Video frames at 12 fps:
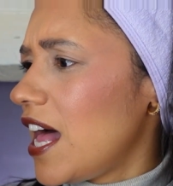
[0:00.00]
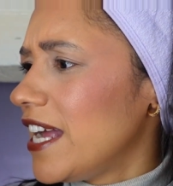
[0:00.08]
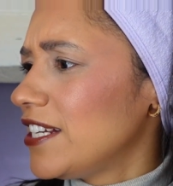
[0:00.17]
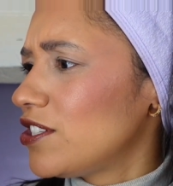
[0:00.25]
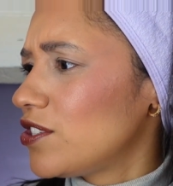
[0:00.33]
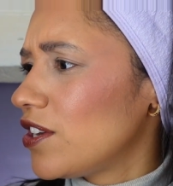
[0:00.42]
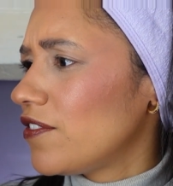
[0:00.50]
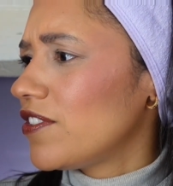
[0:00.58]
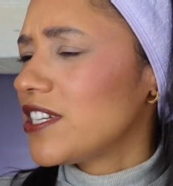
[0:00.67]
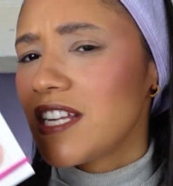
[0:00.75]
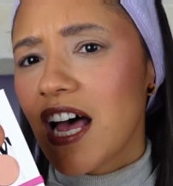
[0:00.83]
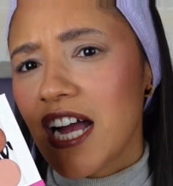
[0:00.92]
Eye
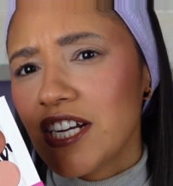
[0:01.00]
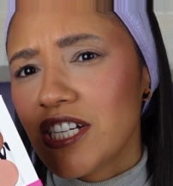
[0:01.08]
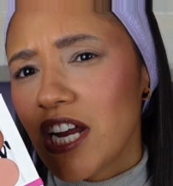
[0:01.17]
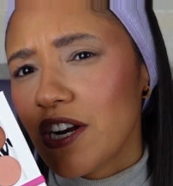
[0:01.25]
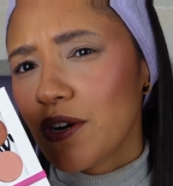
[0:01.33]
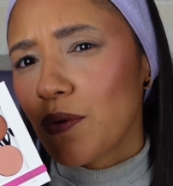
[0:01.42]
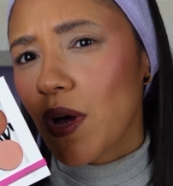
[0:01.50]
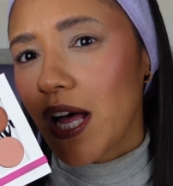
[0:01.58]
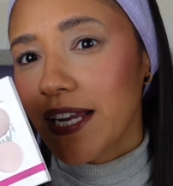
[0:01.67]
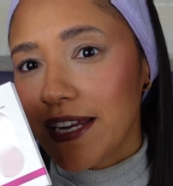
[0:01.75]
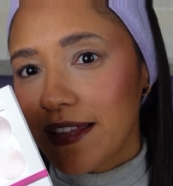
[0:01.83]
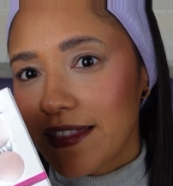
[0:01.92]
Service Eyeshadow
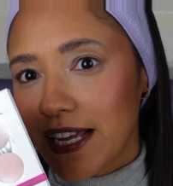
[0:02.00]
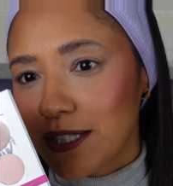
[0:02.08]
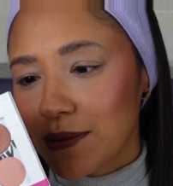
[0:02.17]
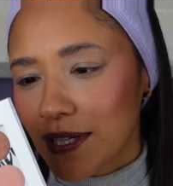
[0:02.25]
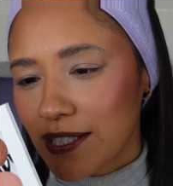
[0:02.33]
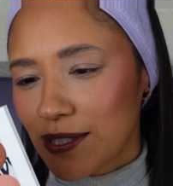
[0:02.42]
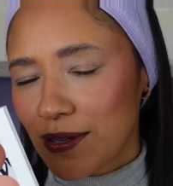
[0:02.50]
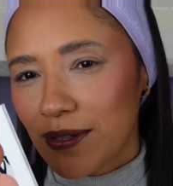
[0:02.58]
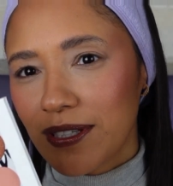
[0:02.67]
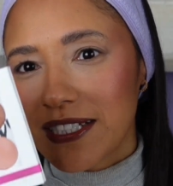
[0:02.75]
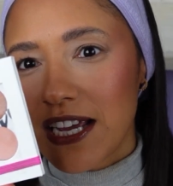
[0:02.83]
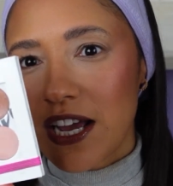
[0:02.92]
Quad. That's what it's
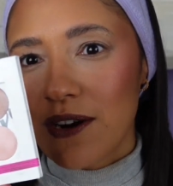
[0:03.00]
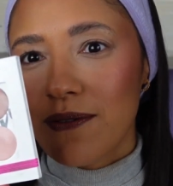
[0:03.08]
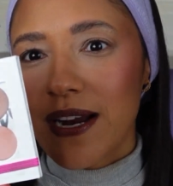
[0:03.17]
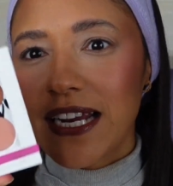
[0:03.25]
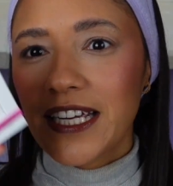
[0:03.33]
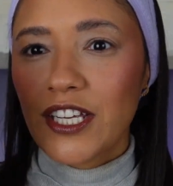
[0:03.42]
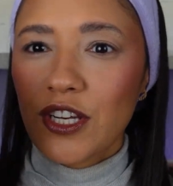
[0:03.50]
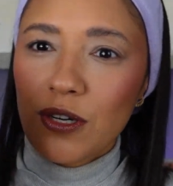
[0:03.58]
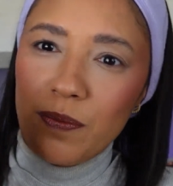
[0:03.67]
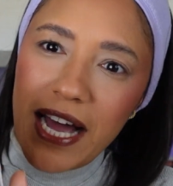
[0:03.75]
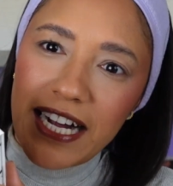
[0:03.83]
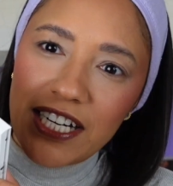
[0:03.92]
called. Really
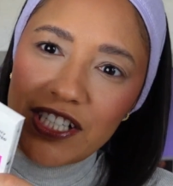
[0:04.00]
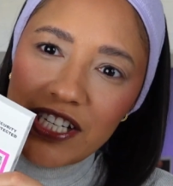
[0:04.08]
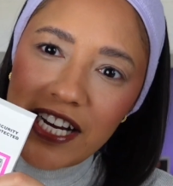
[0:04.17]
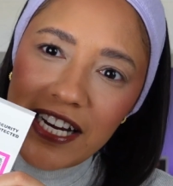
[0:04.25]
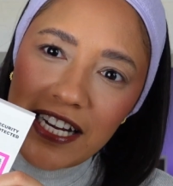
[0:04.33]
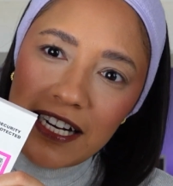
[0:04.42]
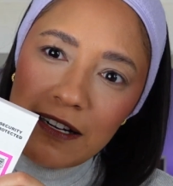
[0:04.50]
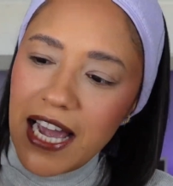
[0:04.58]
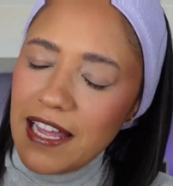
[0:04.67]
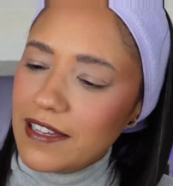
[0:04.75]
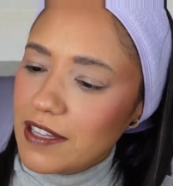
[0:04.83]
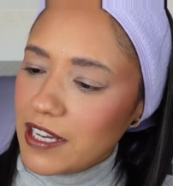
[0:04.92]
cute packaging.
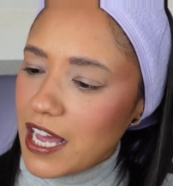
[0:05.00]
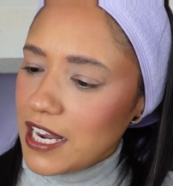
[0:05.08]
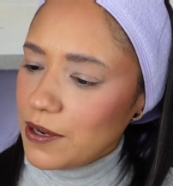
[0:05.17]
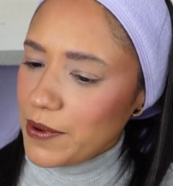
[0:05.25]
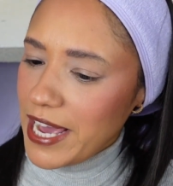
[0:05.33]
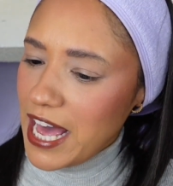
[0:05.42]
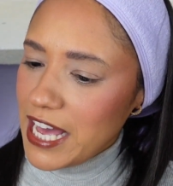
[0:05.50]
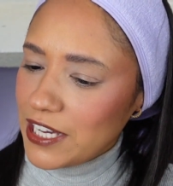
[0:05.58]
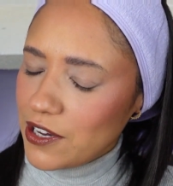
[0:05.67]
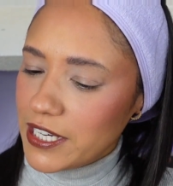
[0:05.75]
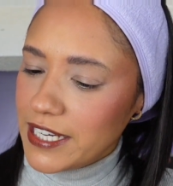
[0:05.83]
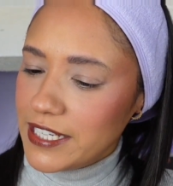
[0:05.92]
And the colorway I
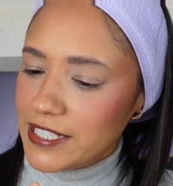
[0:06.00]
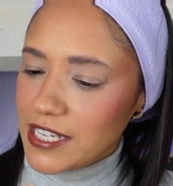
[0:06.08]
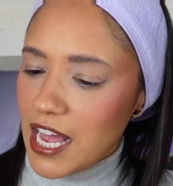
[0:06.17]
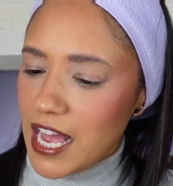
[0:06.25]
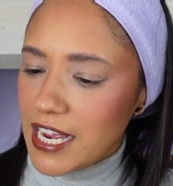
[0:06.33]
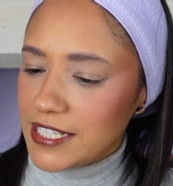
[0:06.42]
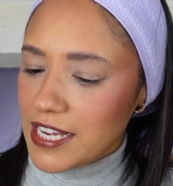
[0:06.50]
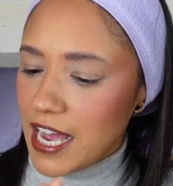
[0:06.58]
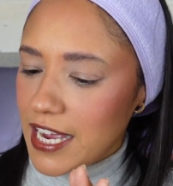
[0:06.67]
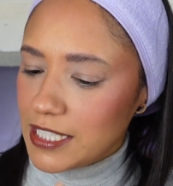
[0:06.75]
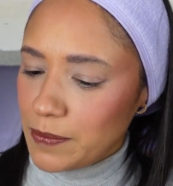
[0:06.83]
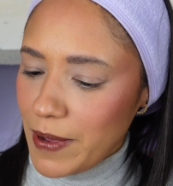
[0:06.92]
got is Eyes
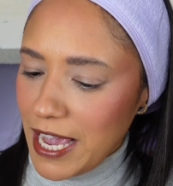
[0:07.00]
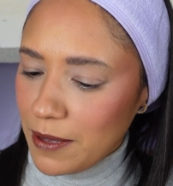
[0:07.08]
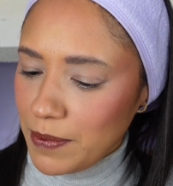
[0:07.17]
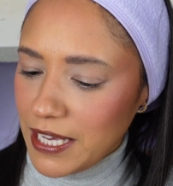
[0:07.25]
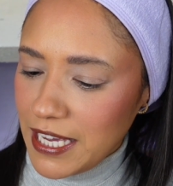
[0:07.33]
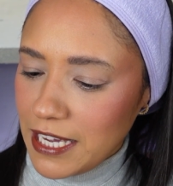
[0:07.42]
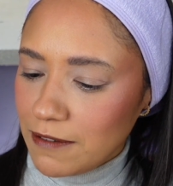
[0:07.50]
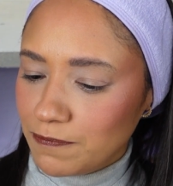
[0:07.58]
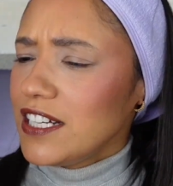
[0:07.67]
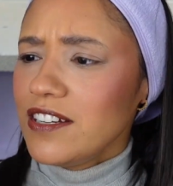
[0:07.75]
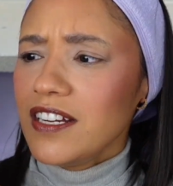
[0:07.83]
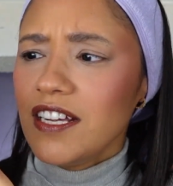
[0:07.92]
Eyes Baby.
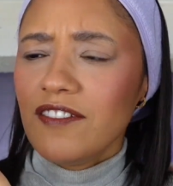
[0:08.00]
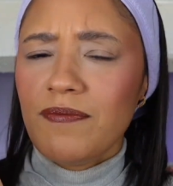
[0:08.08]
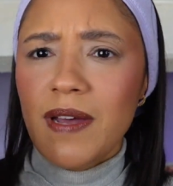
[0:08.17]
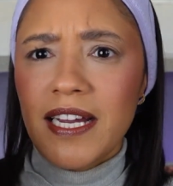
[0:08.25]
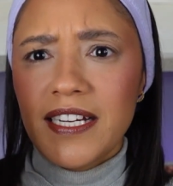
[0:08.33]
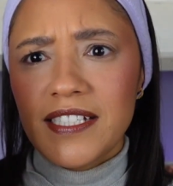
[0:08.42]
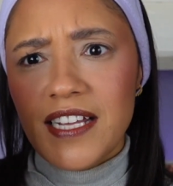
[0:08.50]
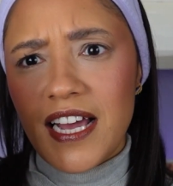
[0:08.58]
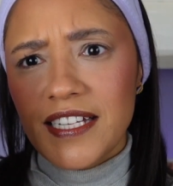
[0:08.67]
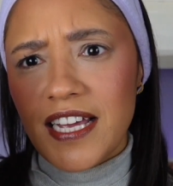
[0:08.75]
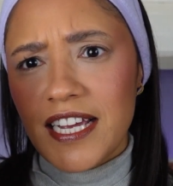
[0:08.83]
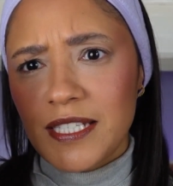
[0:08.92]
I don't know if mine is
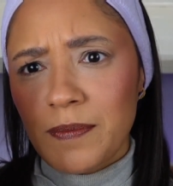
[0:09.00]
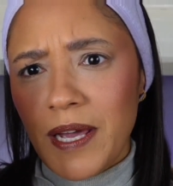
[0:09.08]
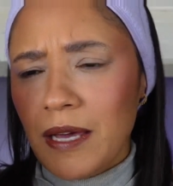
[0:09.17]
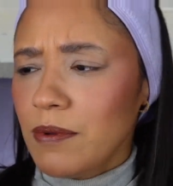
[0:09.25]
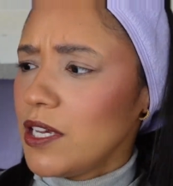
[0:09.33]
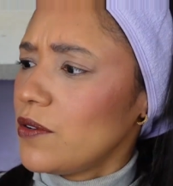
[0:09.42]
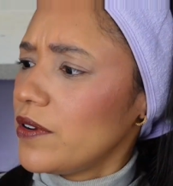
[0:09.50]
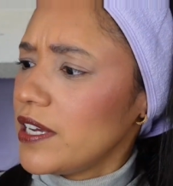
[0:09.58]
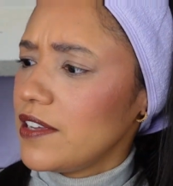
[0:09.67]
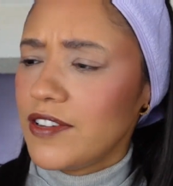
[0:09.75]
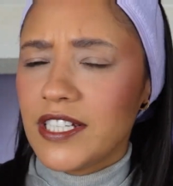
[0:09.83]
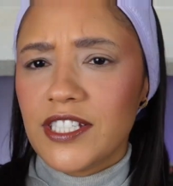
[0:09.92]
Eyes Eyes Baby or
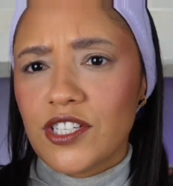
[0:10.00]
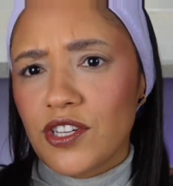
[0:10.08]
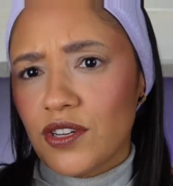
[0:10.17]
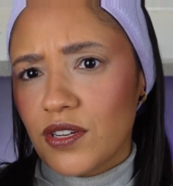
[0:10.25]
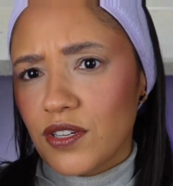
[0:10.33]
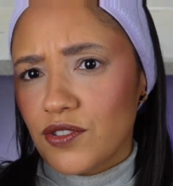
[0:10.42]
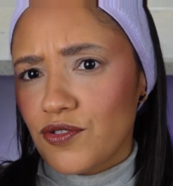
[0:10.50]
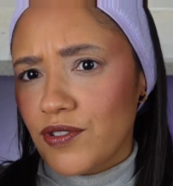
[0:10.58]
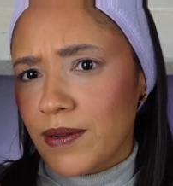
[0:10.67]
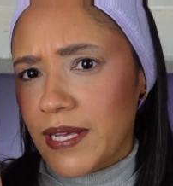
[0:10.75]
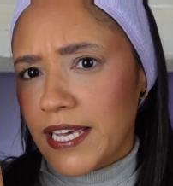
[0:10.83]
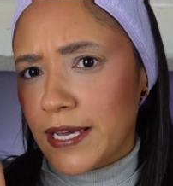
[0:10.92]
if it's
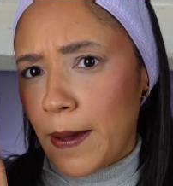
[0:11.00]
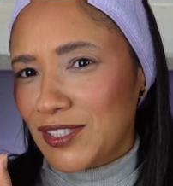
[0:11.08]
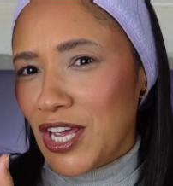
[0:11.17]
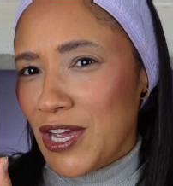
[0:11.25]
Dreaming.